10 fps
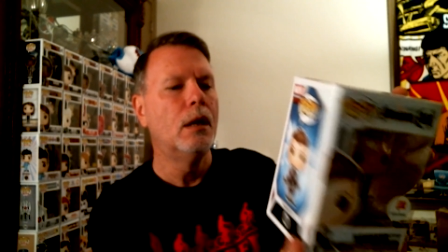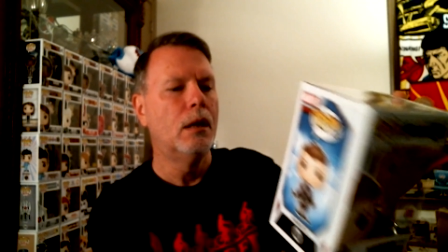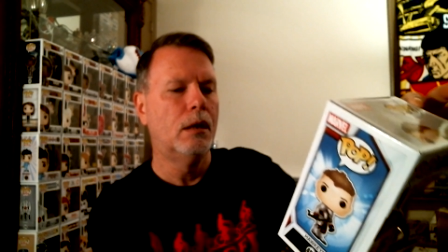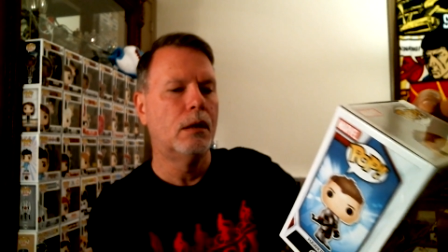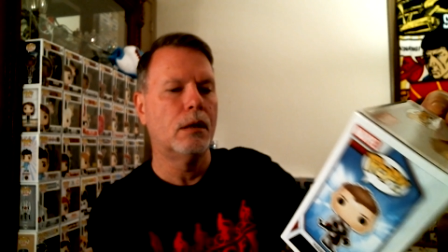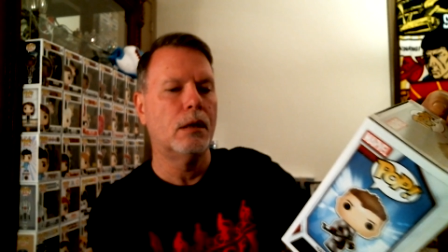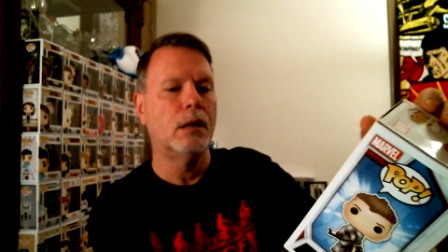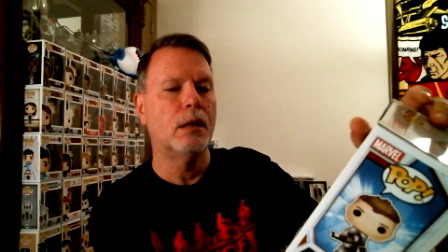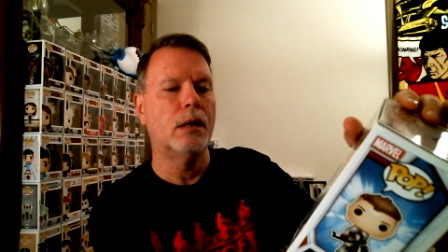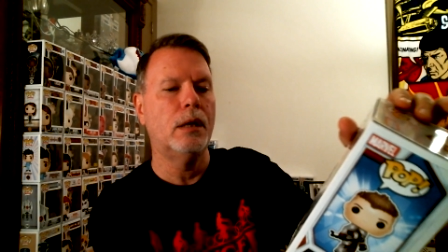uh,
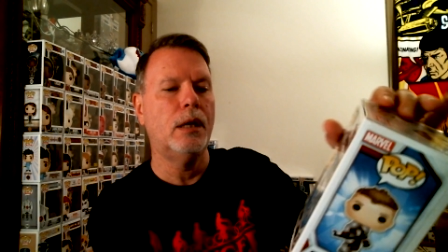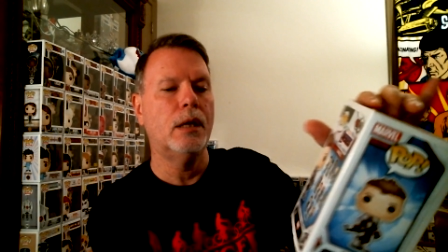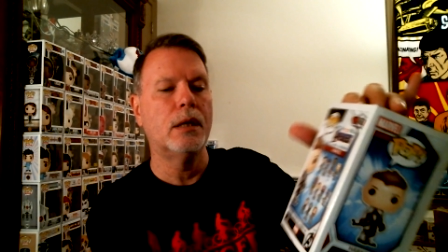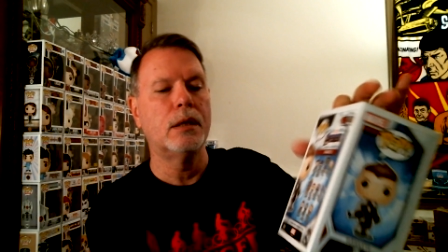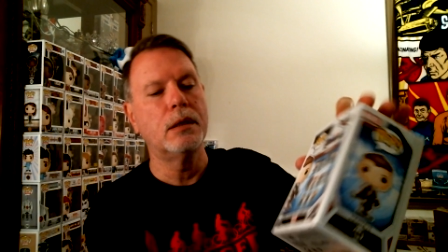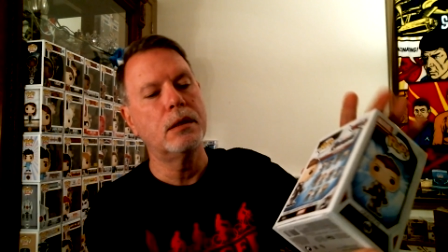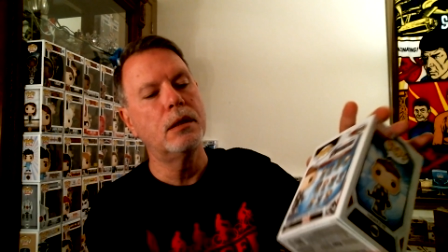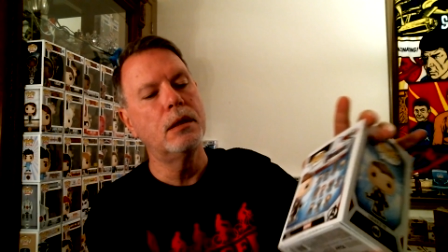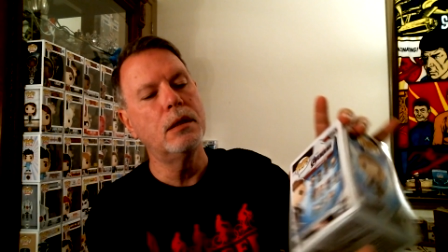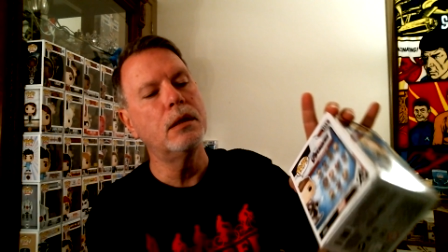and
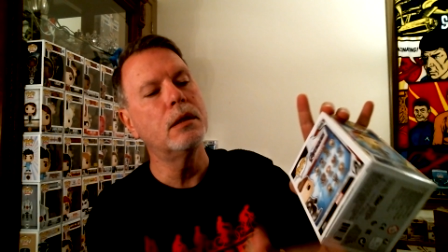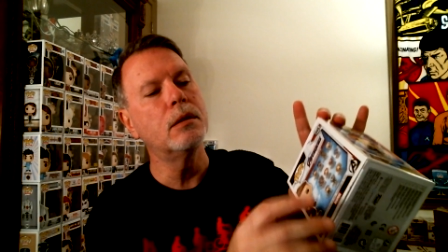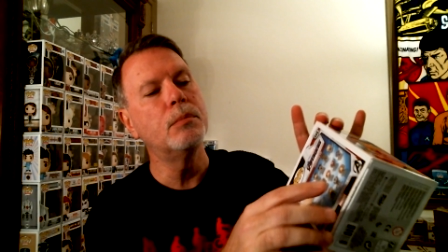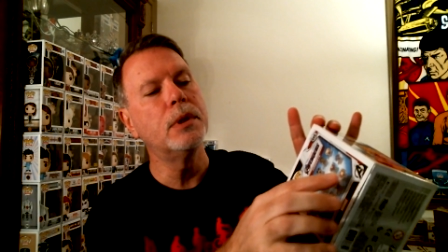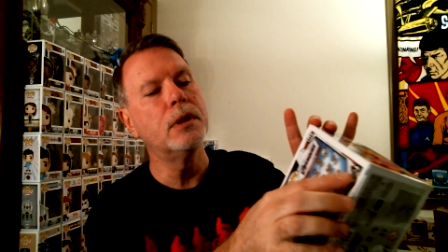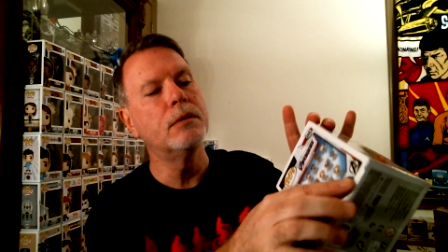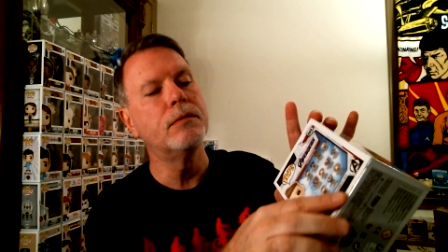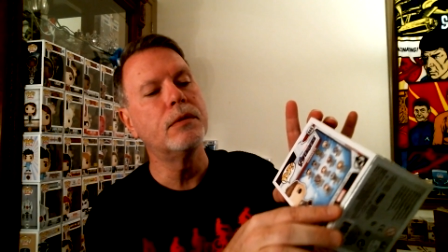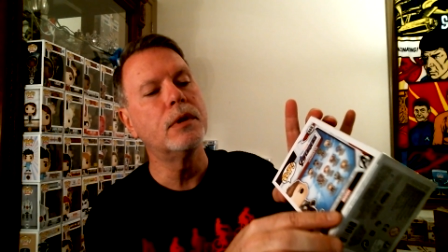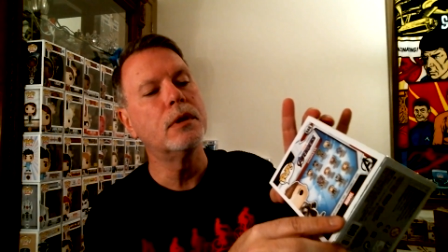a little bit
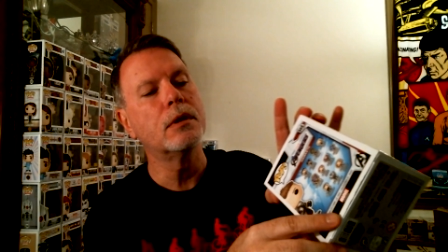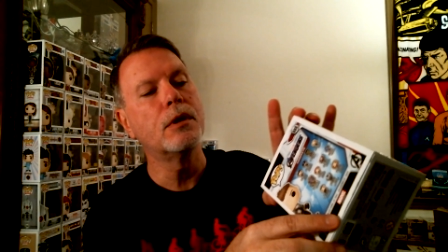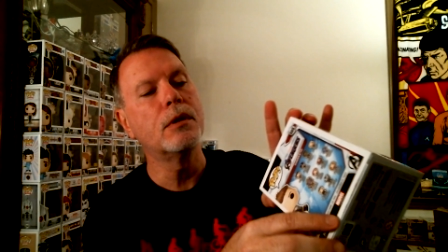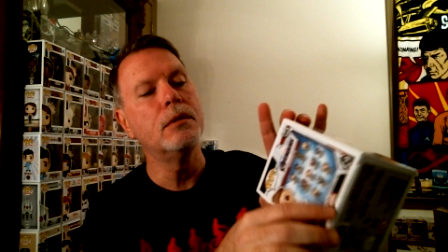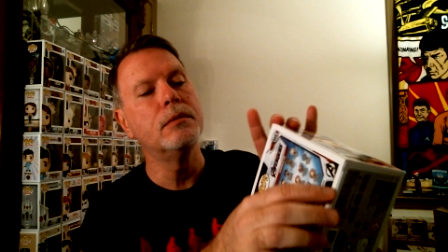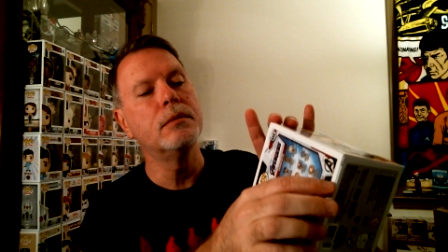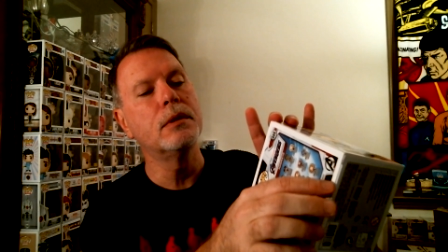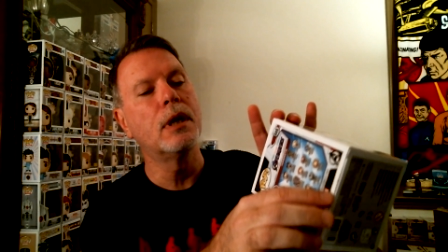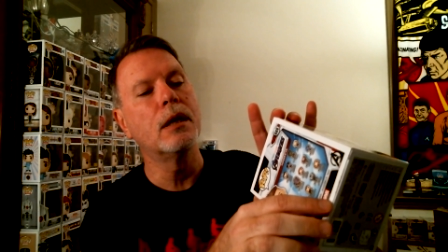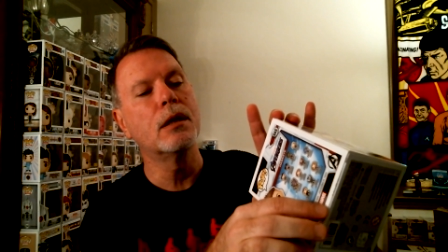of uh,
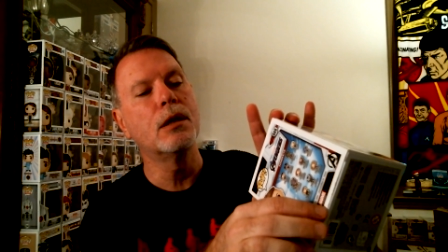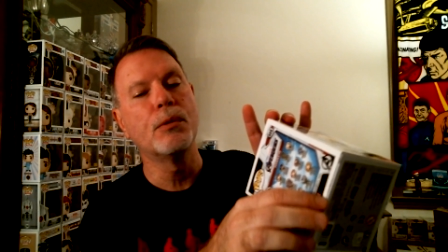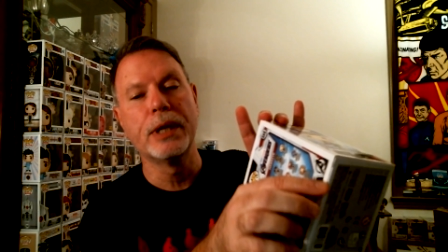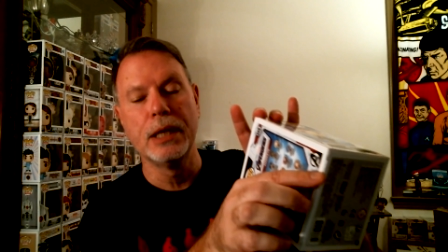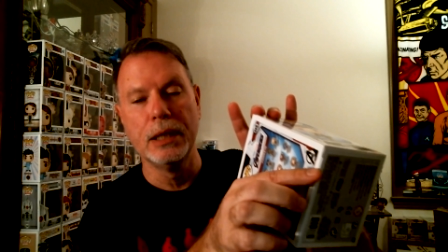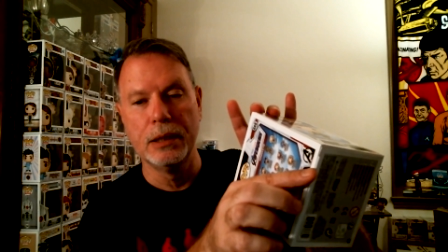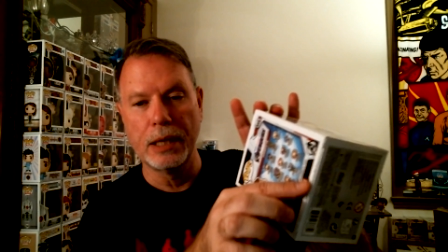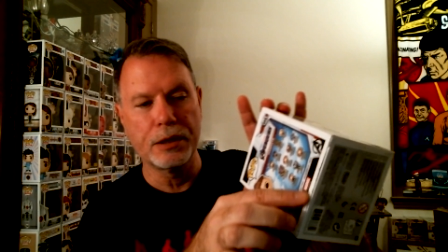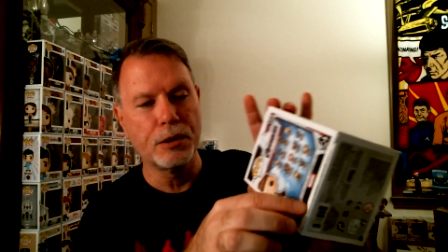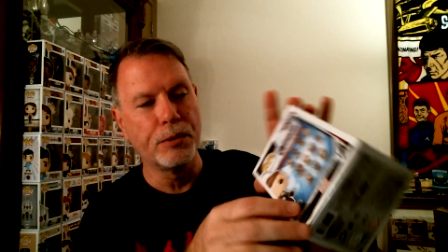kind of crinkle,
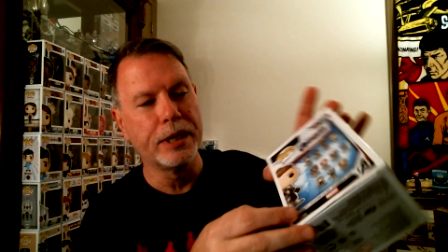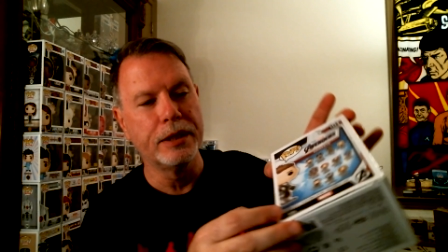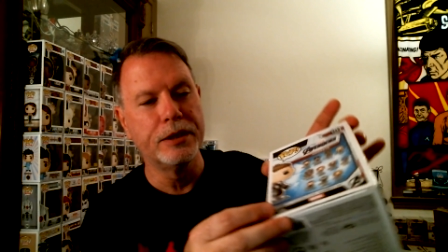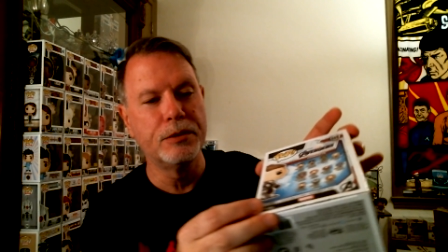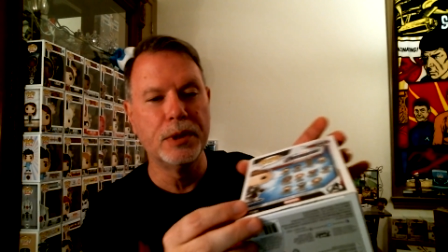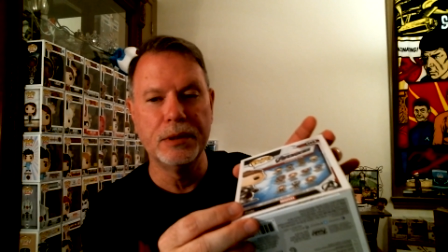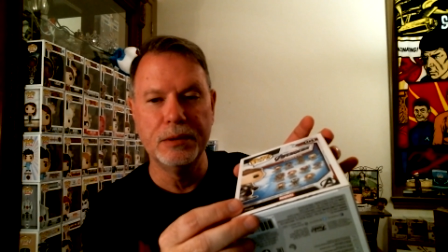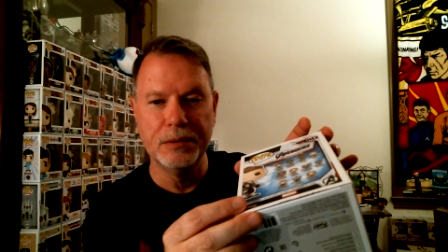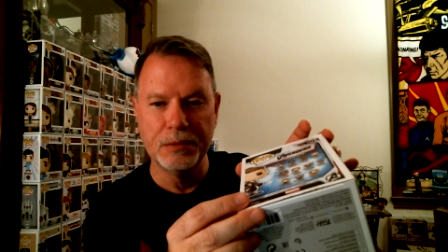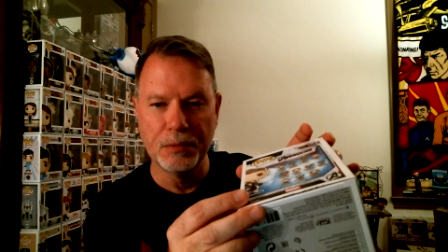not crinklage, but
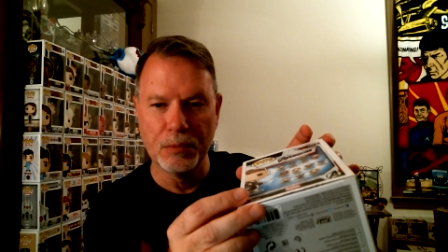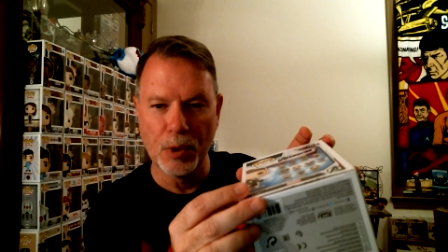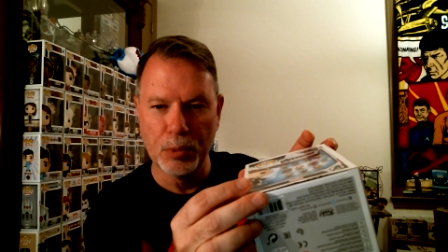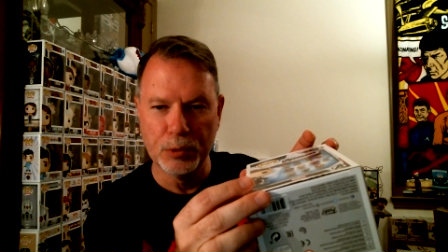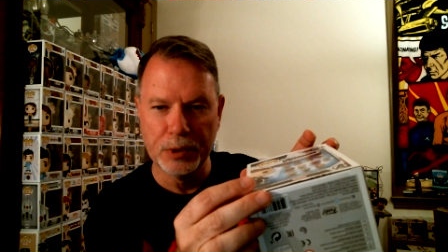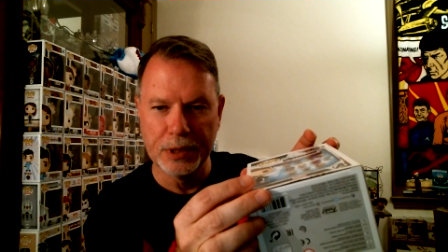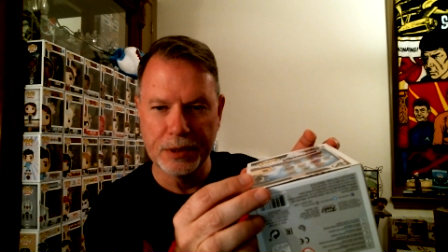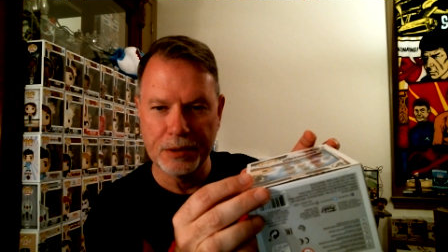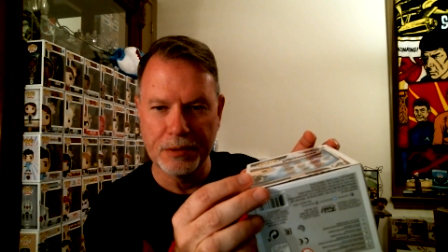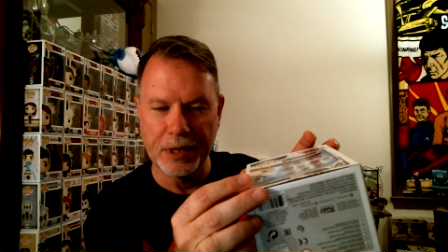
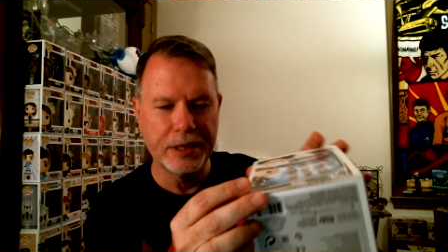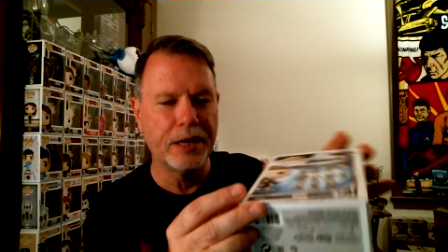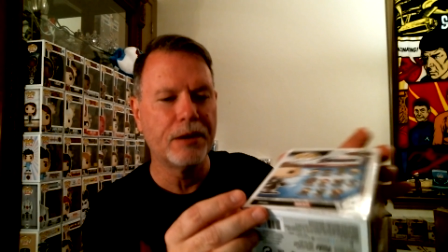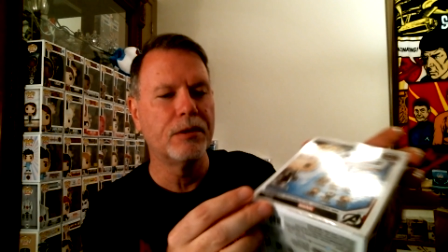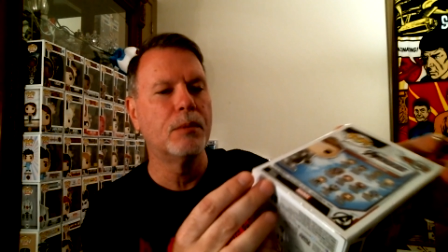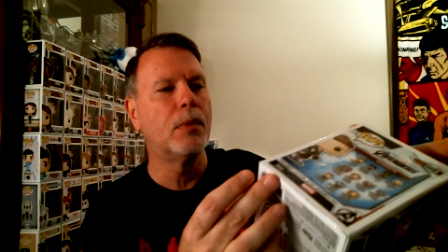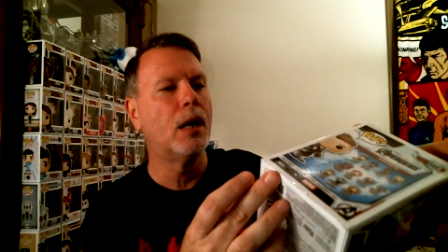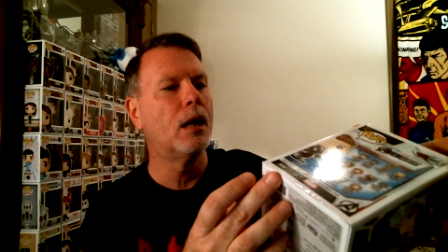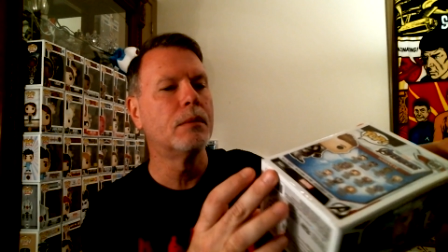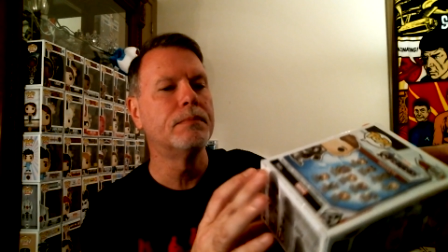rumpleness right there on the
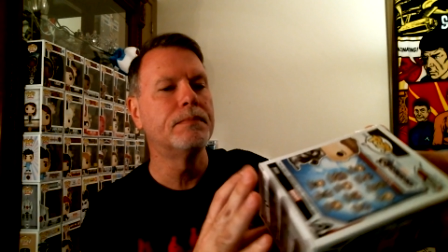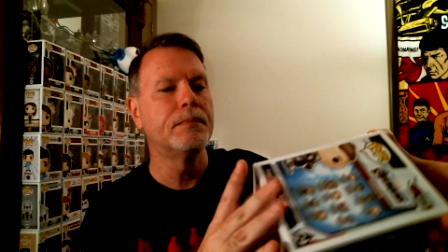bottom.